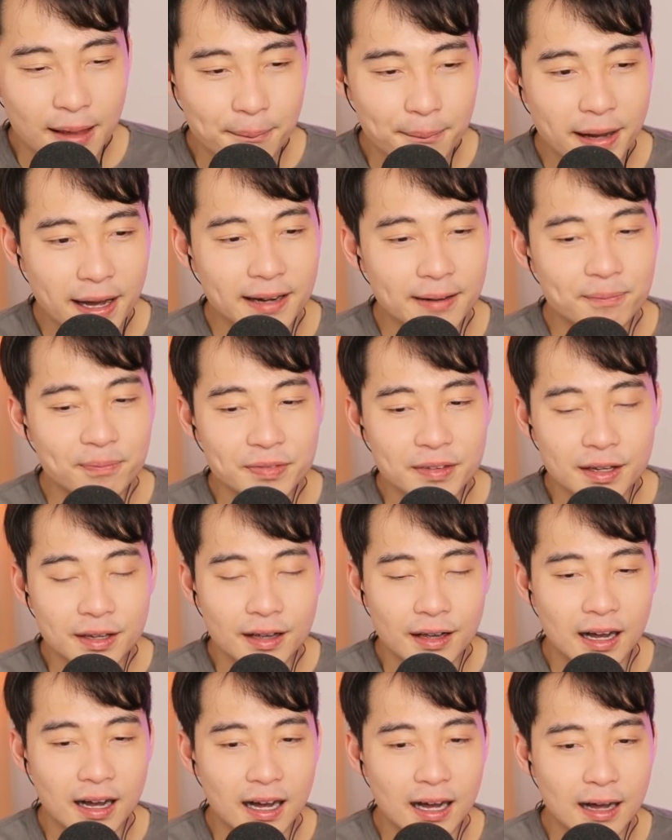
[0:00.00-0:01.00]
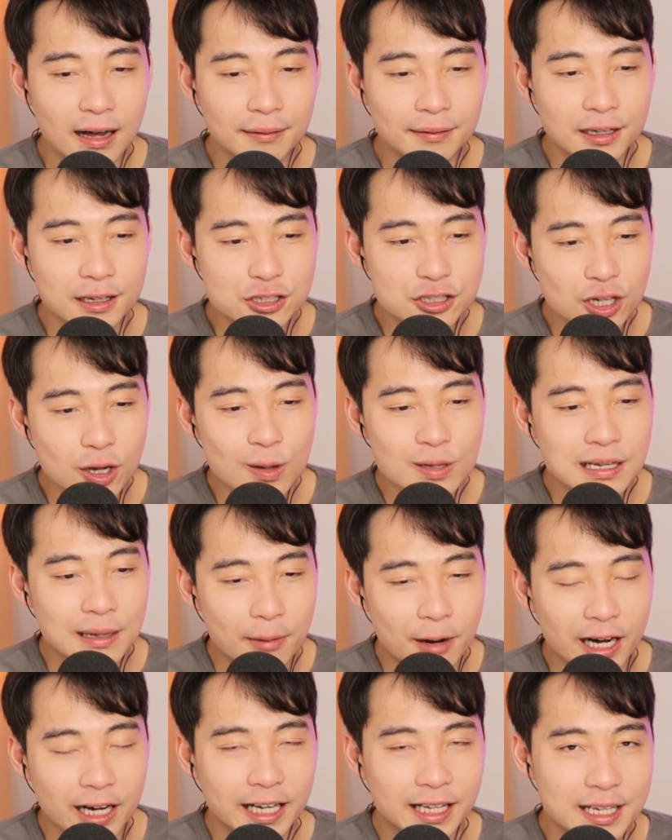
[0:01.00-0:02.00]
But the shows are
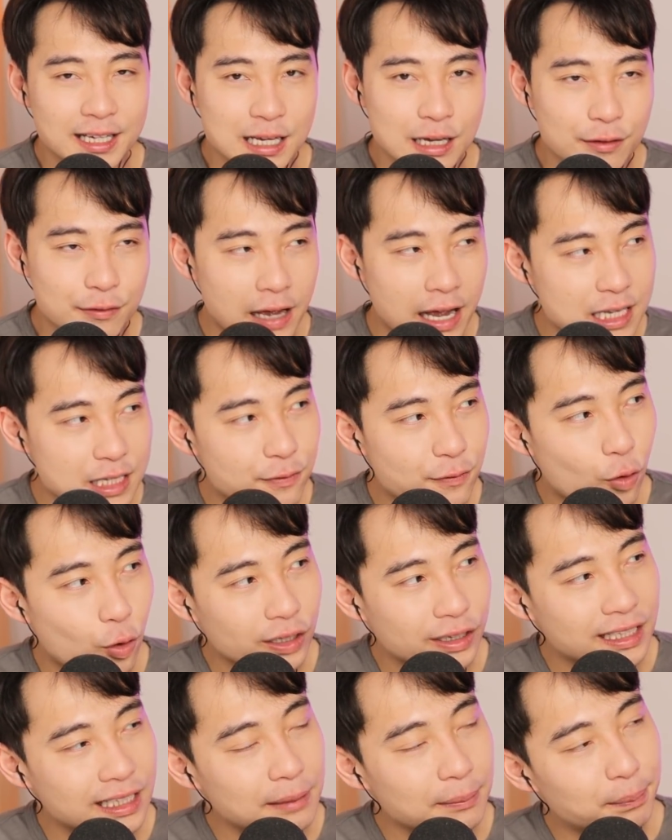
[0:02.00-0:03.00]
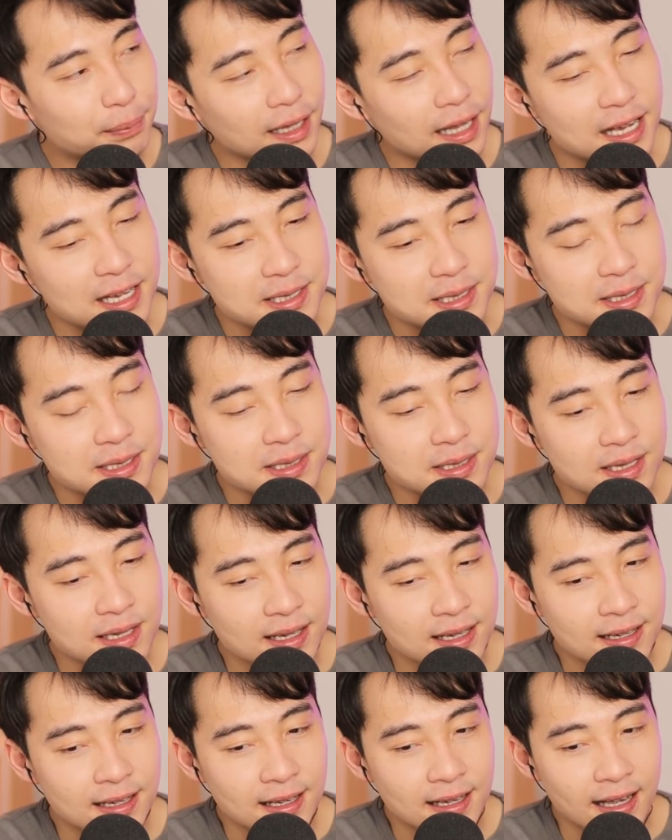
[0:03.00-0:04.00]
marketed as 14 plus,
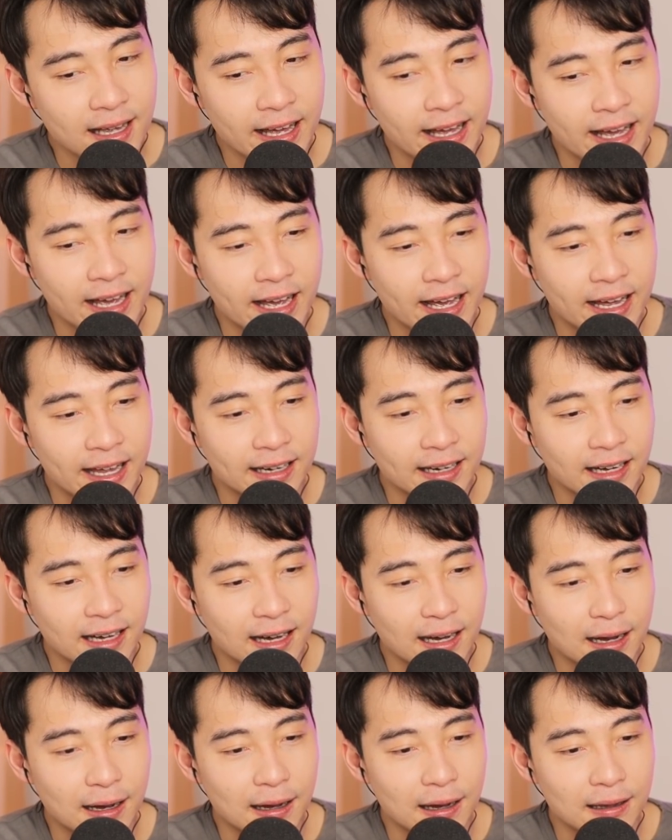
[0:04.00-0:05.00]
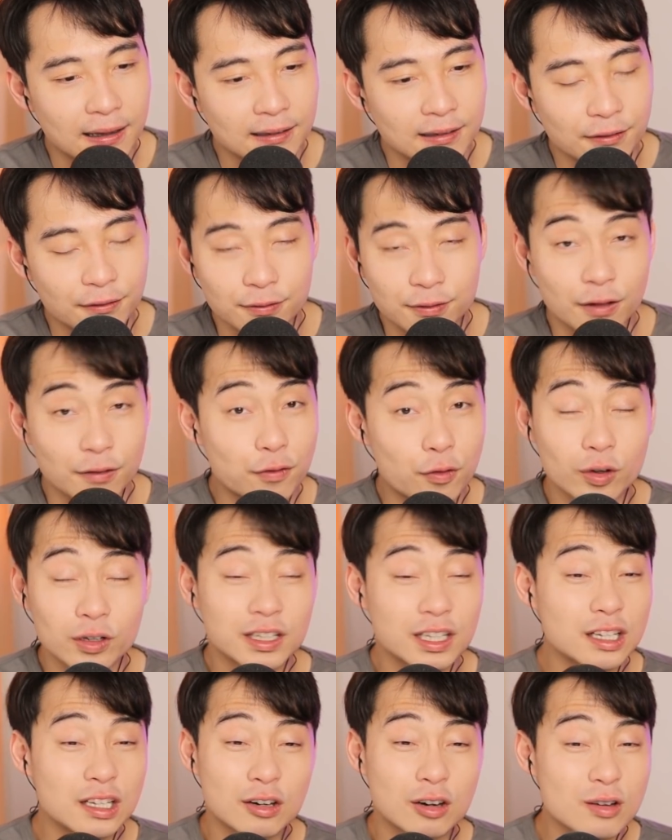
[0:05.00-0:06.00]
and the
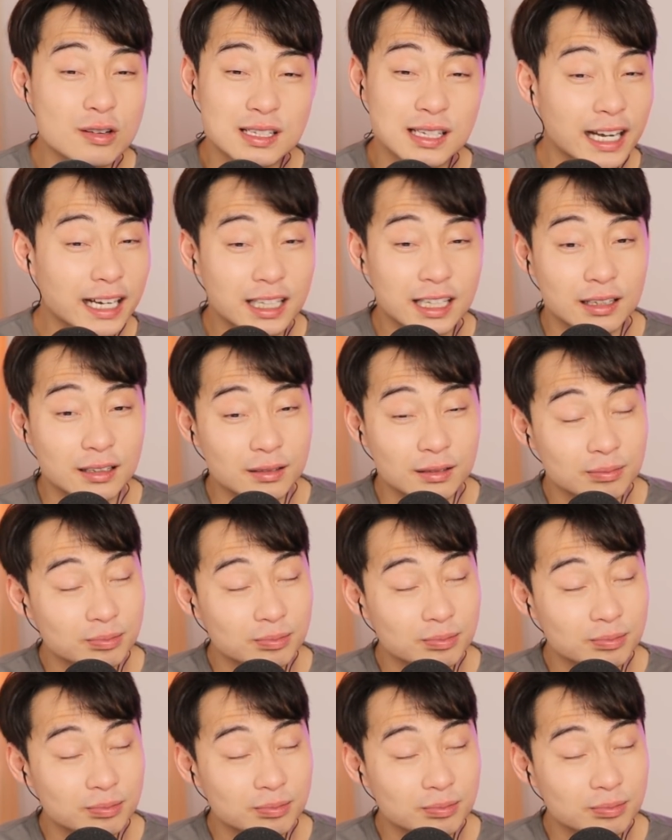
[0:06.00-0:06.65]
14-year-olds like it.